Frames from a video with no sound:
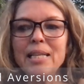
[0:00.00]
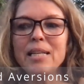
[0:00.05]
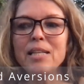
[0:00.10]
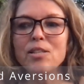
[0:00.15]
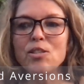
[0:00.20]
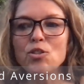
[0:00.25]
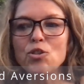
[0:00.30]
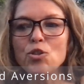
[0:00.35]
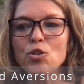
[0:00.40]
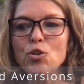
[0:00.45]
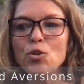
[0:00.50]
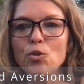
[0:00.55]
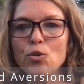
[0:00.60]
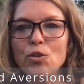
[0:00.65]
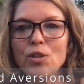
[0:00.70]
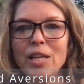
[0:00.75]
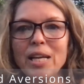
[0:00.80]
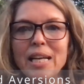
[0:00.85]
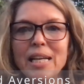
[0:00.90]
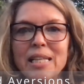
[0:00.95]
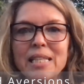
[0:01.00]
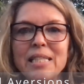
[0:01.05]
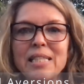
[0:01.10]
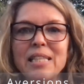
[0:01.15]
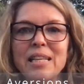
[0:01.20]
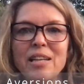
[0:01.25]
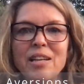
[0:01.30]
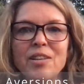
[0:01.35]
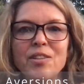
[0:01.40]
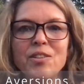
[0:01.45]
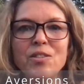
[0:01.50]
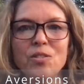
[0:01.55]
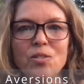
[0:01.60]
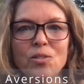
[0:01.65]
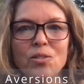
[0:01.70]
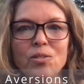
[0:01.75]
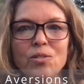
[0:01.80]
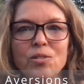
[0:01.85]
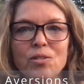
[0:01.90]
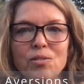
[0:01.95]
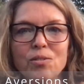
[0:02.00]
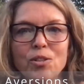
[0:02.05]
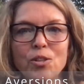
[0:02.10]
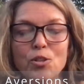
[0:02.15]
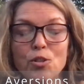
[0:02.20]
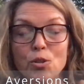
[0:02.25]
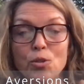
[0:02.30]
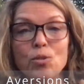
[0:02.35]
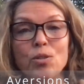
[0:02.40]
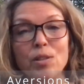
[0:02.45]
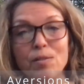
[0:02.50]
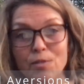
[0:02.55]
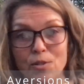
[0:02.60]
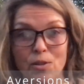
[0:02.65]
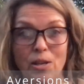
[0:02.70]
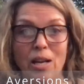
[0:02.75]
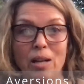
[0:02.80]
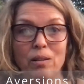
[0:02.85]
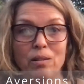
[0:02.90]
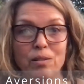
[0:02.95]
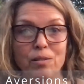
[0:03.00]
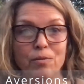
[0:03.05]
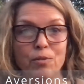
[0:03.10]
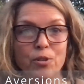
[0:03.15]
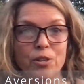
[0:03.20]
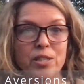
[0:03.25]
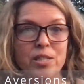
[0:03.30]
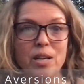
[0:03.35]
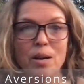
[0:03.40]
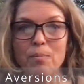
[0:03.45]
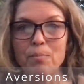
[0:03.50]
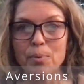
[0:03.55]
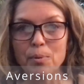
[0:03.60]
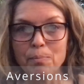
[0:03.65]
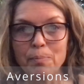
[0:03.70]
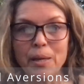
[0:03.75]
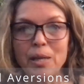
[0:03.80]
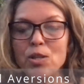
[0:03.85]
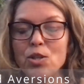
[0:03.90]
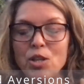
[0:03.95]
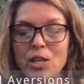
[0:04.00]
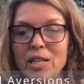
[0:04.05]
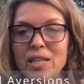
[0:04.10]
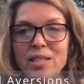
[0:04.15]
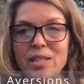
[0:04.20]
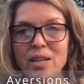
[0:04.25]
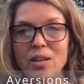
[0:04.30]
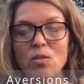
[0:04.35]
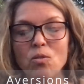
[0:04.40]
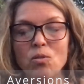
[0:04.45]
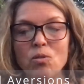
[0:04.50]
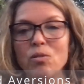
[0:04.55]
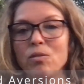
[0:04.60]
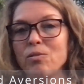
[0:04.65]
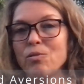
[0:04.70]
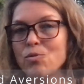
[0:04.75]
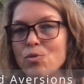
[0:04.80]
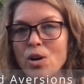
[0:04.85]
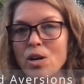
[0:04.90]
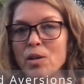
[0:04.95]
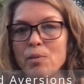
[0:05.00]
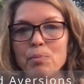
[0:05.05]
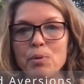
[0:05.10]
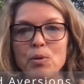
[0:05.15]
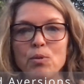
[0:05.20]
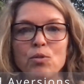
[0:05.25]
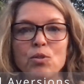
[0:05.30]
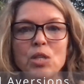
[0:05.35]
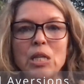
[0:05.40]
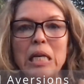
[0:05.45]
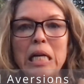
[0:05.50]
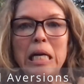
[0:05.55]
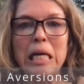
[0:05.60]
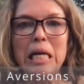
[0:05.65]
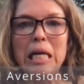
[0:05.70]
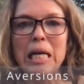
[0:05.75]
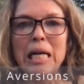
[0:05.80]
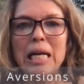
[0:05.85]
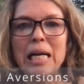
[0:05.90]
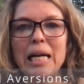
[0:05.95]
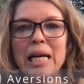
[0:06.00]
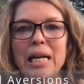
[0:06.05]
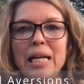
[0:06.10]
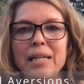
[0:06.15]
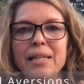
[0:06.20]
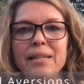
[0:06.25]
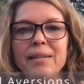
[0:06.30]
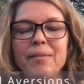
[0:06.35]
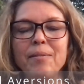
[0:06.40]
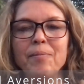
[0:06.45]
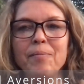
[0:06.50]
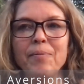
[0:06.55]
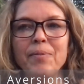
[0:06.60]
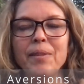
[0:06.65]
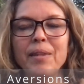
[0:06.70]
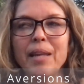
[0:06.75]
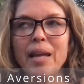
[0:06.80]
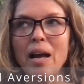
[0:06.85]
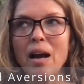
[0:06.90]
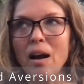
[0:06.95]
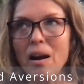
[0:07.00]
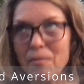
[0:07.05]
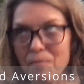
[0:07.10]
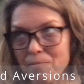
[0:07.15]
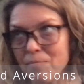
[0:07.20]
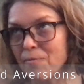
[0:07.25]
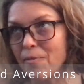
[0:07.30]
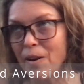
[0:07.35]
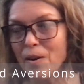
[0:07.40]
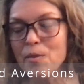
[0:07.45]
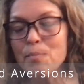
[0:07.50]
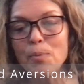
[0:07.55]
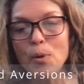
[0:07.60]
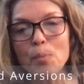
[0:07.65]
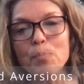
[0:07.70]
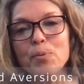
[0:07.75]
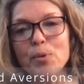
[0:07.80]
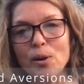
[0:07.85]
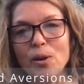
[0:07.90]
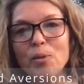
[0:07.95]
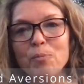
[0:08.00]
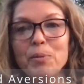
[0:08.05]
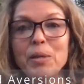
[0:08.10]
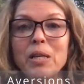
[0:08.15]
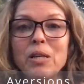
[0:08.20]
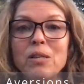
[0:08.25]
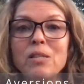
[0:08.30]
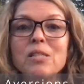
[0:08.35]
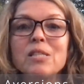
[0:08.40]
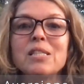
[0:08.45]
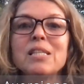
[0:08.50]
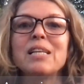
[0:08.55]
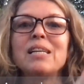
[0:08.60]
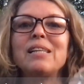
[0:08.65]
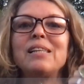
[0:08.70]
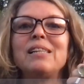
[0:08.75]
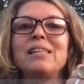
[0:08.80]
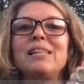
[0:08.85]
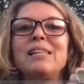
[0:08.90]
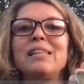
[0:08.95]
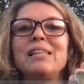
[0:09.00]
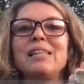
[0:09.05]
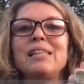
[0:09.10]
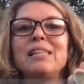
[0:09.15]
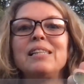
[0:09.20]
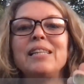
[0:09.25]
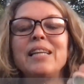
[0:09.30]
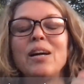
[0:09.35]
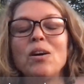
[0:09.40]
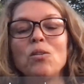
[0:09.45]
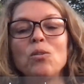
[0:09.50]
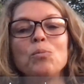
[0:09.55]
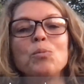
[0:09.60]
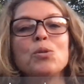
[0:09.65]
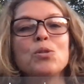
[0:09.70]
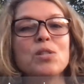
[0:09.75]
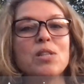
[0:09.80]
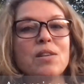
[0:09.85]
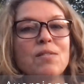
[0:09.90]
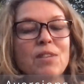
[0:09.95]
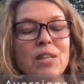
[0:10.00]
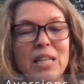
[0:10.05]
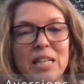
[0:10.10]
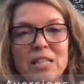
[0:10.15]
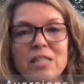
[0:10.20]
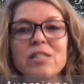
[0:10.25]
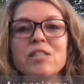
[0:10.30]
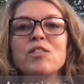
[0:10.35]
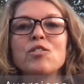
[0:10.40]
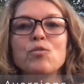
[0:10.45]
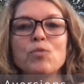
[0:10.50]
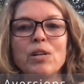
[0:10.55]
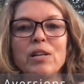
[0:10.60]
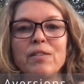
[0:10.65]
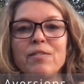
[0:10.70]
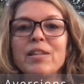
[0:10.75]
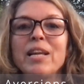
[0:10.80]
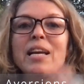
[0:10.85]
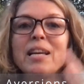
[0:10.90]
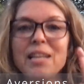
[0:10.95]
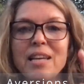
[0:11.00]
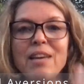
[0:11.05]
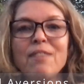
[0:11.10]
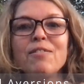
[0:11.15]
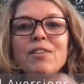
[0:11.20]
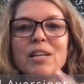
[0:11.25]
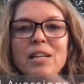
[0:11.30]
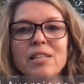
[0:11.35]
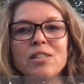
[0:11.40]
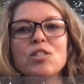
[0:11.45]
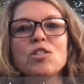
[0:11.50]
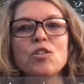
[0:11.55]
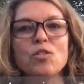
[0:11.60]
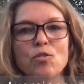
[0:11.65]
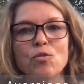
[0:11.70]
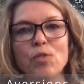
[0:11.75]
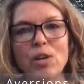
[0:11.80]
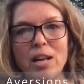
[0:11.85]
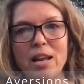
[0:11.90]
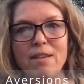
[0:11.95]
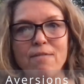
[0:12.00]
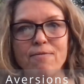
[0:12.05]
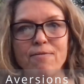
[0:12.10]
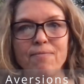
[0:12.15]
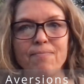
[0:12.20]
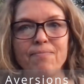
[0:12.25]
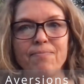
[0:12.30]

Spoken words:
us to do things that are not conducive to health, for example, binge eating or drug abuse. And they are very popular because they almost give an instant relief. They give an instant relief,